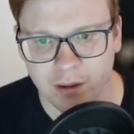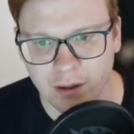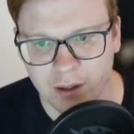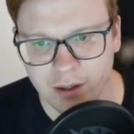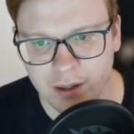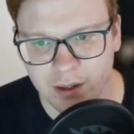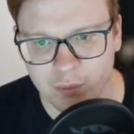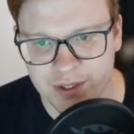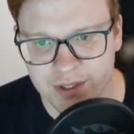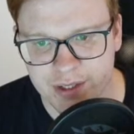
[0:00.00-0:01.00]
And then
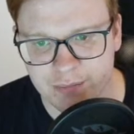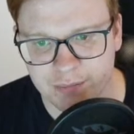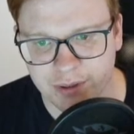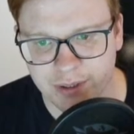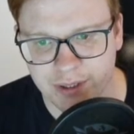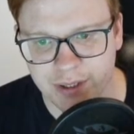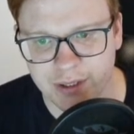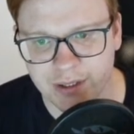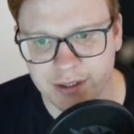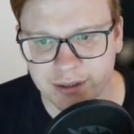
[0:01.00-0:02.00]
we simply
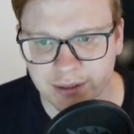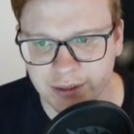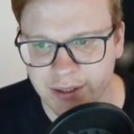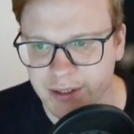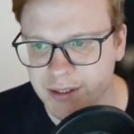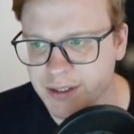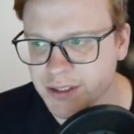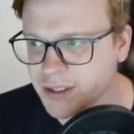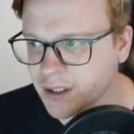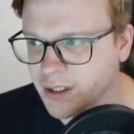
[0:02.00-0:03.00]
delete
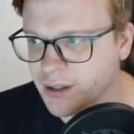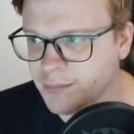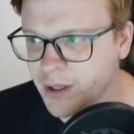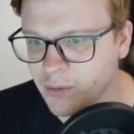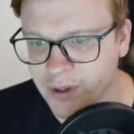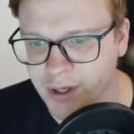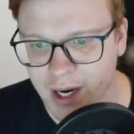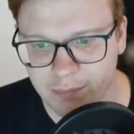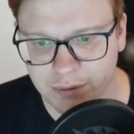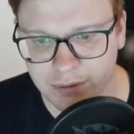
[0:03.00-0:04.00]
this time our
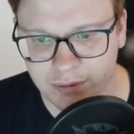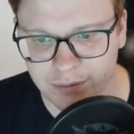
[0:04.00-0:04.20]
apple.